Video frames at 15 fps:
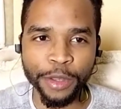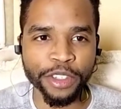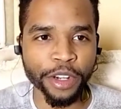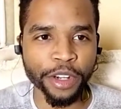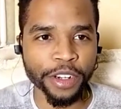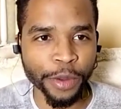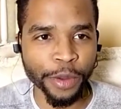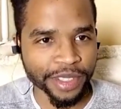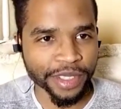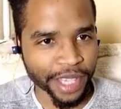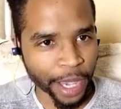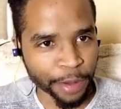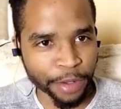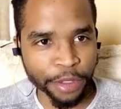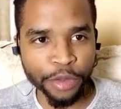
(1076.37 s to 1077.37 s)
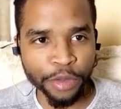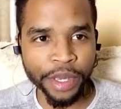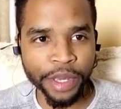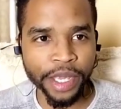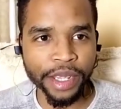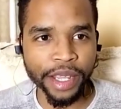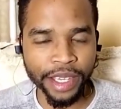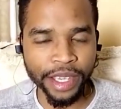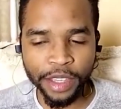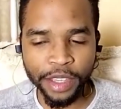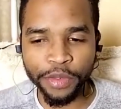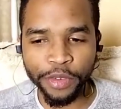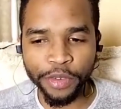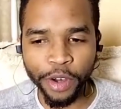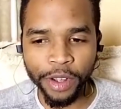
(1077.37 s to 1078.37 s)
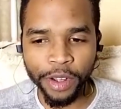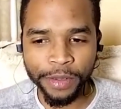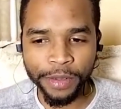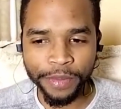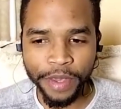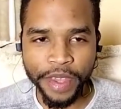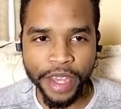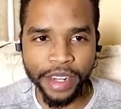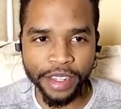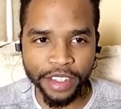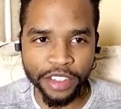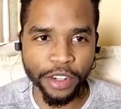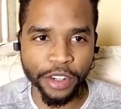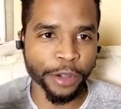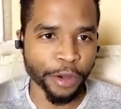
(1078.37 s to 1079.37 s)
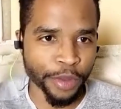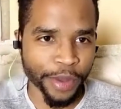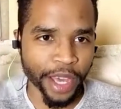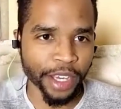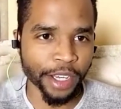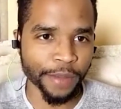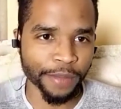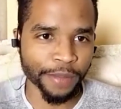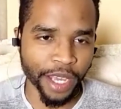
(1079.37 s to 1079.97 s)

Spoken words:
started going down a little bit like in the fall, and then it started going back up